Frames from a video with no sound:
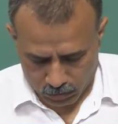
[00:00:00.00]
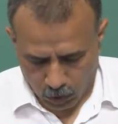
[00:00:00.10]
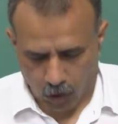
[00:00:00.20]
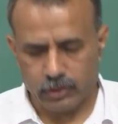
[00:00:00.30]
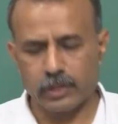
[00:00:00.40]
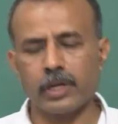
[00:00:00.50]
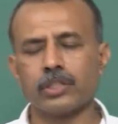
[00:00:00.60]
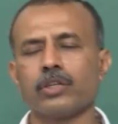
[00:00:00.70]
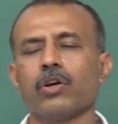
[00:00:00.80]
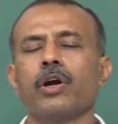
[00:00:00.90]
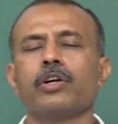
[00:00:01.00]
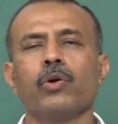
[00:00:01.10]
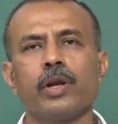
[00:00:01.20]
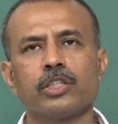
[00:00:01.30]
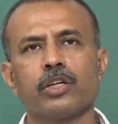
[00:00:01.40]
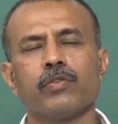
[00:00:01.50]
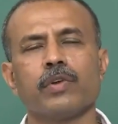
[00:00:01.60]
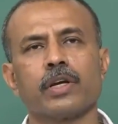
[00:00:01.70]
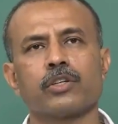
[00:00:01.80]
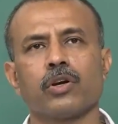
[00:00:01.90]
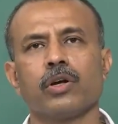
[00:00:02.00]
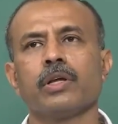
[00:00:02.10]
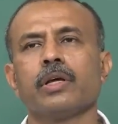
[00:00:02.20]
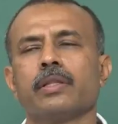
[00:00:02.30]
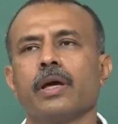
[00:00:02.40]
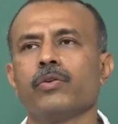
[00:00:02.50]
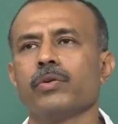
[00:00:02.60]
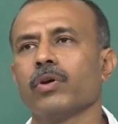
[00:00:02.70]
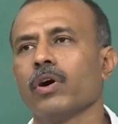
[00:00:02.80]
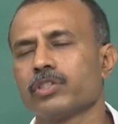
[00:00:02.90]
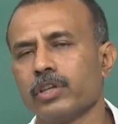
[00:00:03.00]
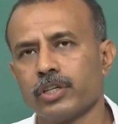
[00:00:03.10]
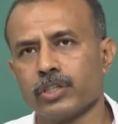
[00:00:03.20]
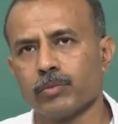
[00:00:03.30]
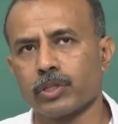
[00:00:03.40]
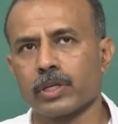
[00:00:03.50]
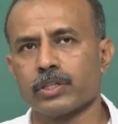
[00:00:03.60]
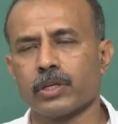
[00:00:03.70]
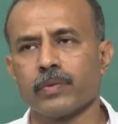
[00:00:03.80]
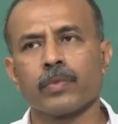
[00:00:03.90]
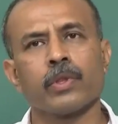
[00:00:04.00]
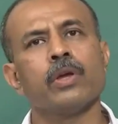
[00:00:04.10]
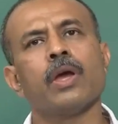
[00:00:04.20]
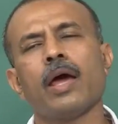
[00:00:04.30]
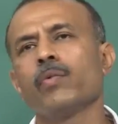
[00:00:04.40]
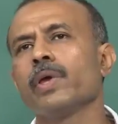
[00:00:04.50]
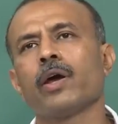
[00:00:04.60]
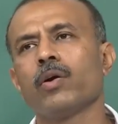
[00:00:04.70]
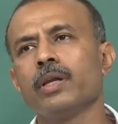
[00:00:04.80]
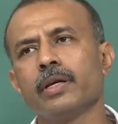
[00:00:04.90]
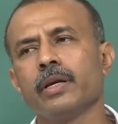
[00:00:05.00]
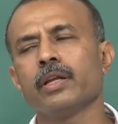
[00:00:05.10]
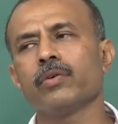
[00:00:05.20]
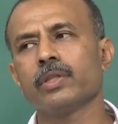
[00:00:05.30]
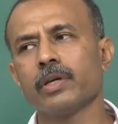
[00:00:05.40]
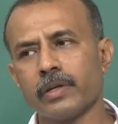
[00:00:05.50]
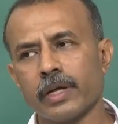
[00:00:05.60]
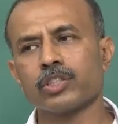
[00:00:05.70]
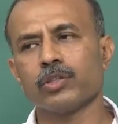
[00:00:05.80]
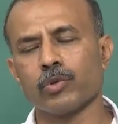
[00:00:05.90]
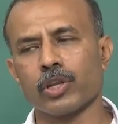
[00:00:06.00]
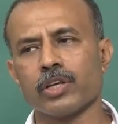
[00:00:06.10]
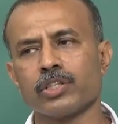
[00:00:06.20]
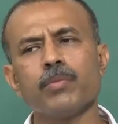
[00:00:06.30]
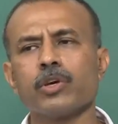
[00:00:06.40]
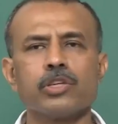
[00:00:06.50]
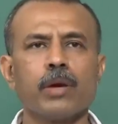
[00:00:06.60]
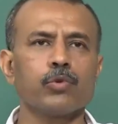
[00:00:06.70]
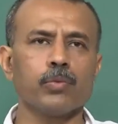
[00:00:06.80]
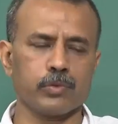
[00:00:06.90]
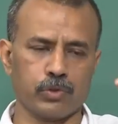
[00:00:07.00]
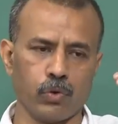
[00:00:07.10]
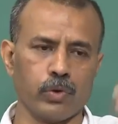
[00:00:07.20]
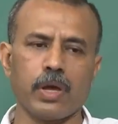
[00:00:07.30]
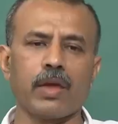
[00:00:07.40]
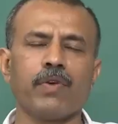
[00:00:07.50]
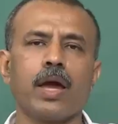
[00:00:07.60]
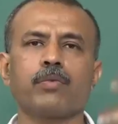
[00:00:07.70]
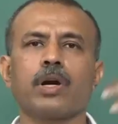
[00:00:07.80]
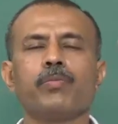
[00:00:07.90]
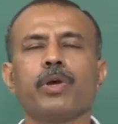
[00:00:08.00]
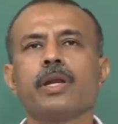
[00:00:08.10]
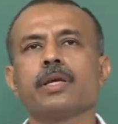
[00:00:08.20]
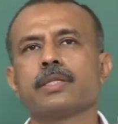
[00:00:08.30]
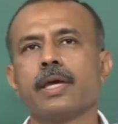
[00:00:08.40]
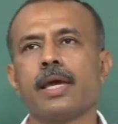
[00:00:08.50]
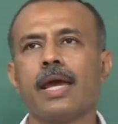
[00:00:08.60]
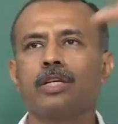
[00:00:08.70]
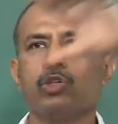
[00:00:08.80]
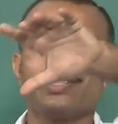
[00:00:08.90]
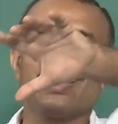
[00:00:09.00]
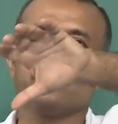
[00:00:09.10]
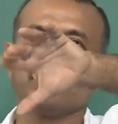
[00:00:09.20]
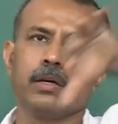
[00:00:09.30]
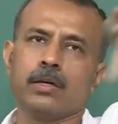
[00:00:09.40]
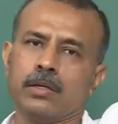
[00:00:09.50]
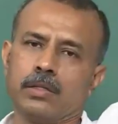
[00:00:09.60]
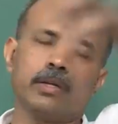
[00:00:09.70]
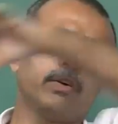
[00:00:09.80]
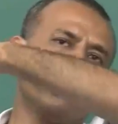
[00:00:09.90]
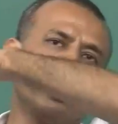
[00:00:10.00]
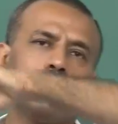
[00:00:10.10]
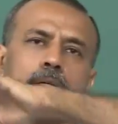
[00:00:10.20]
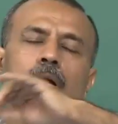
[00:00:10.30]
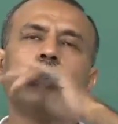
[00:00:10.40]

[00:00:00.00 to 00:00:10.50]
oxidation or donation of electron, then oxidation potential. And we are only dealing with the reduction potential, because you have to, so if I am comparing say A to Z, the different